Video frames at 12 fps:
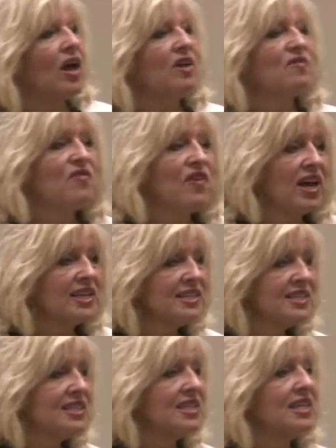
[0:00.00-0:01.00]

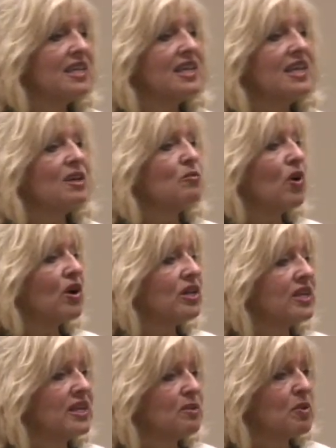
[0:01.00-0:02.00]
invest in
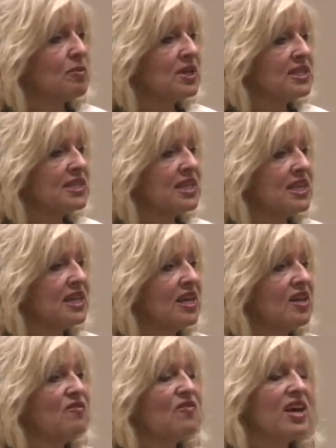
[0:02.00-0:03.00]
marketing and publicity,
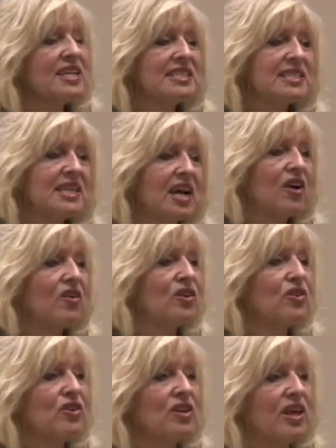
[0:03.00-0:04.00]
invest in
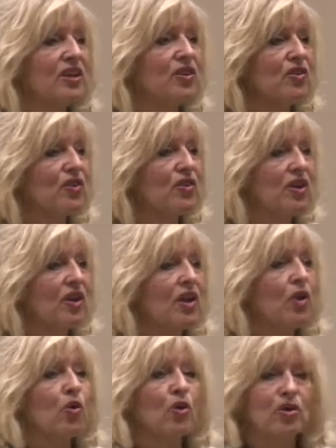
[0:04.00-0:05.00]
hiring a good editor
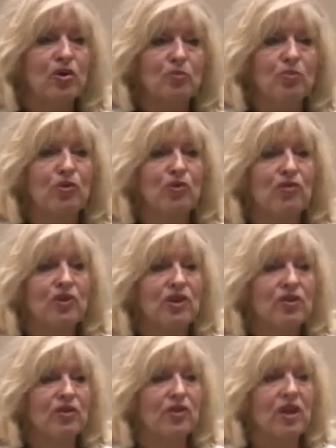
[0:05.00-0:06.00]
or a good
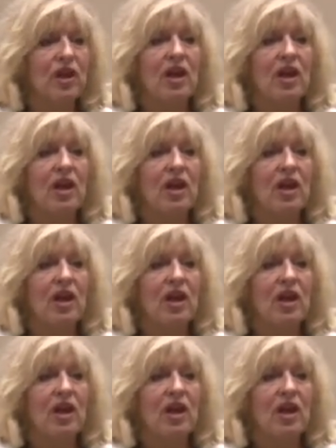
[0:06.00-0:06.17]
proofreader.